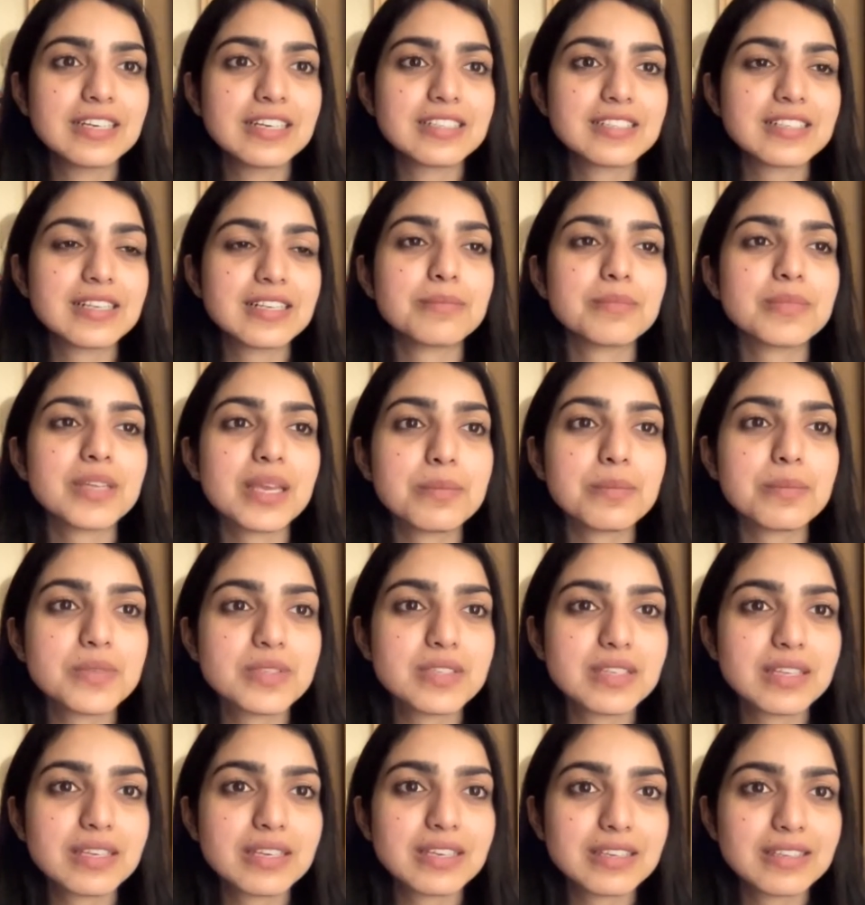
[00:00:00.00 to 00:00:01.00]

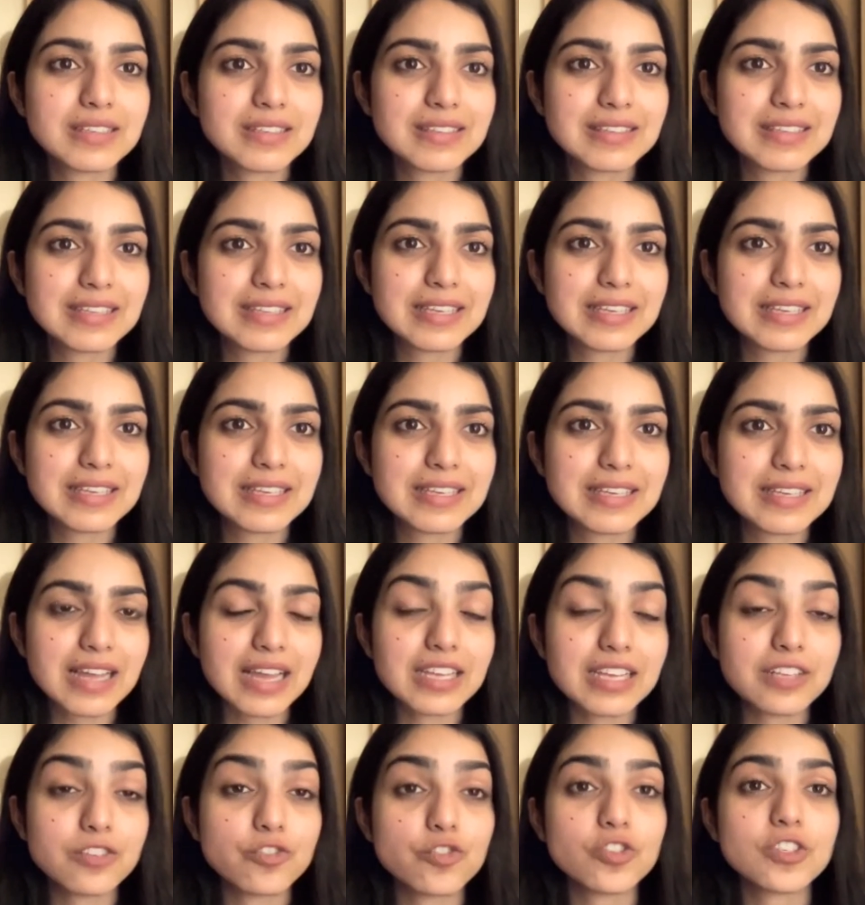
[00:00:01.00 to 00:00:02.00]
Sometimes they think
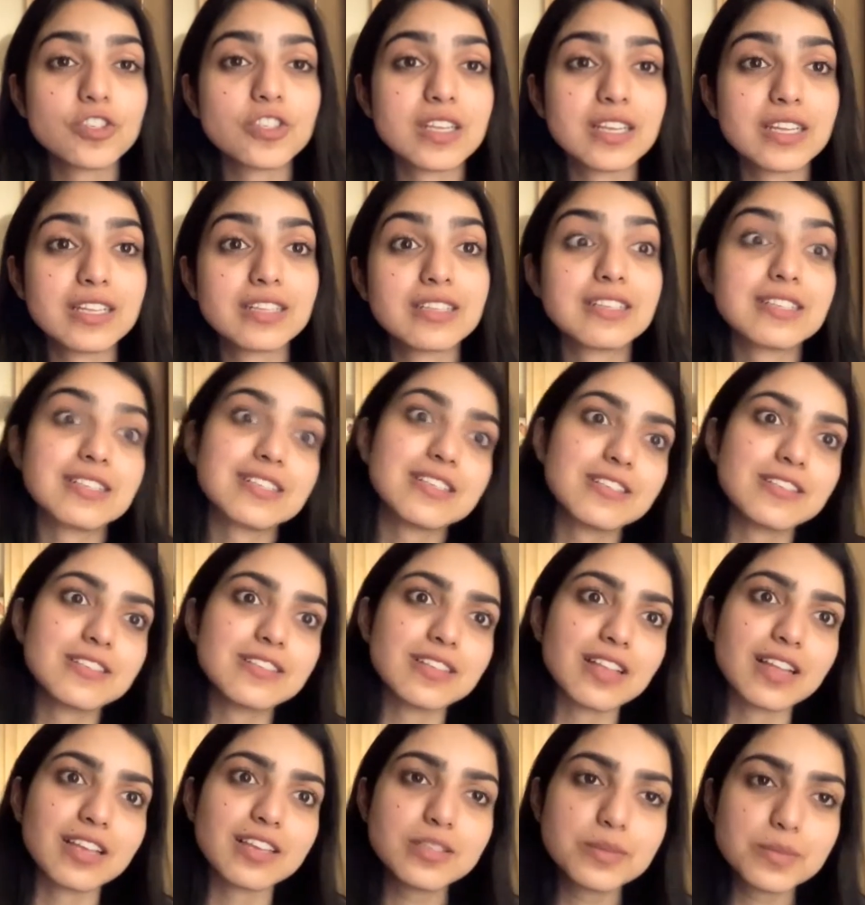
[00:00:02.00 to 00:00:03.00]
I just say this is
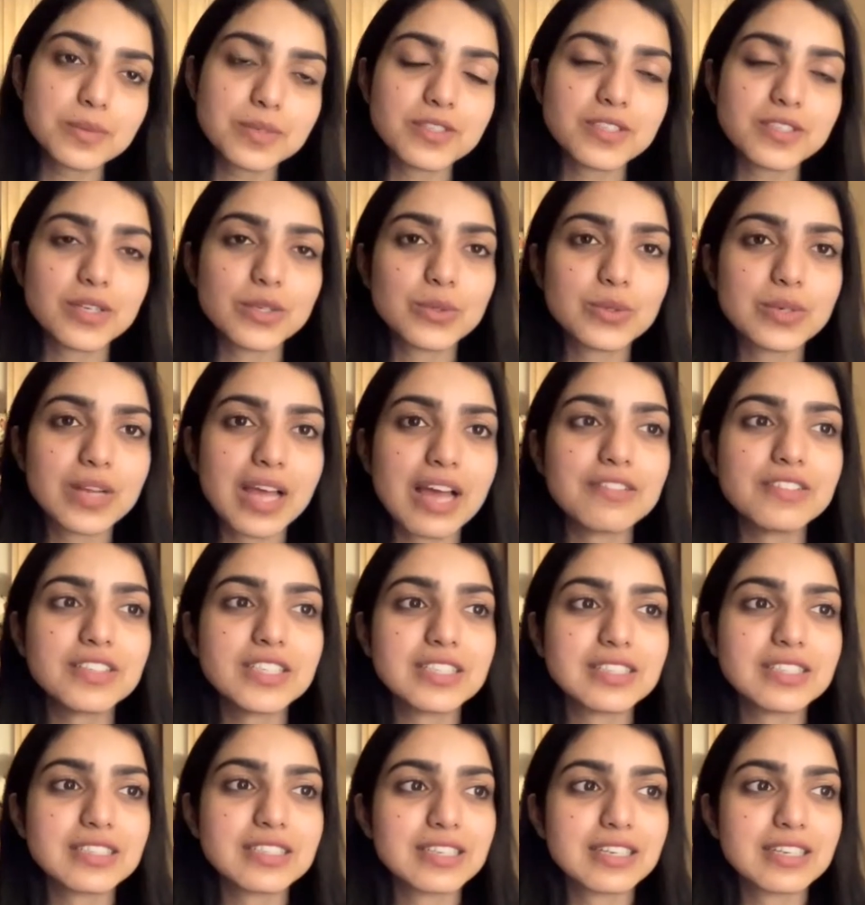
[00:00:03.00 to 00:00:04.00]
nice because I don't have
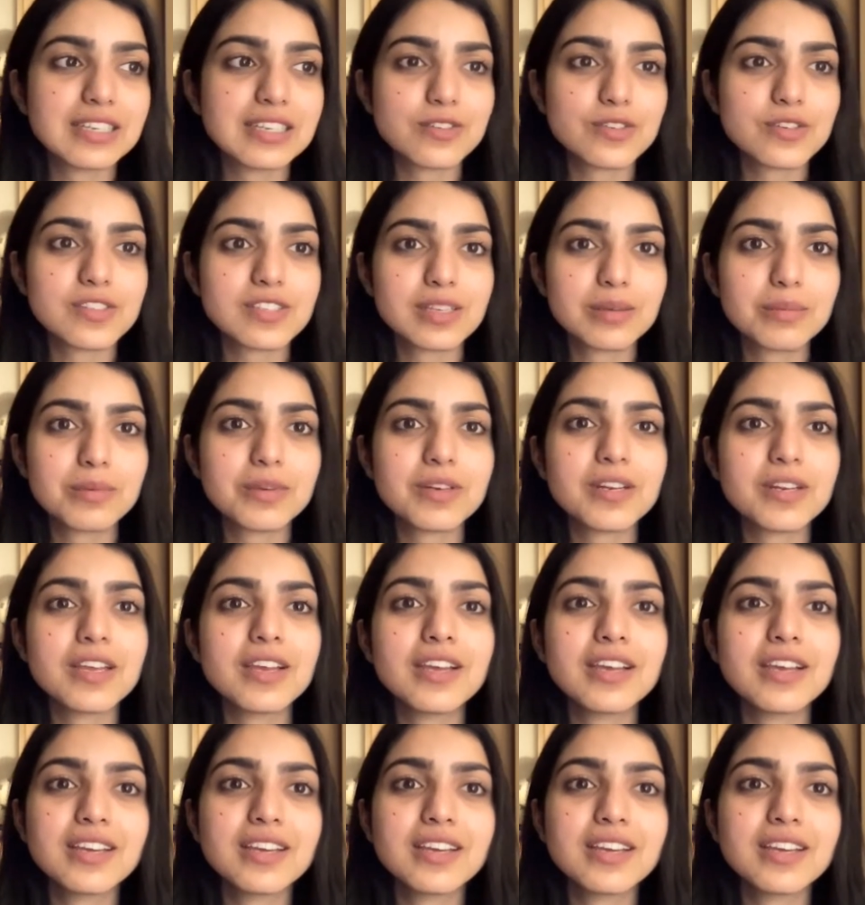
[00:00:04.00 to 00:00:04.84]
anything else to say, but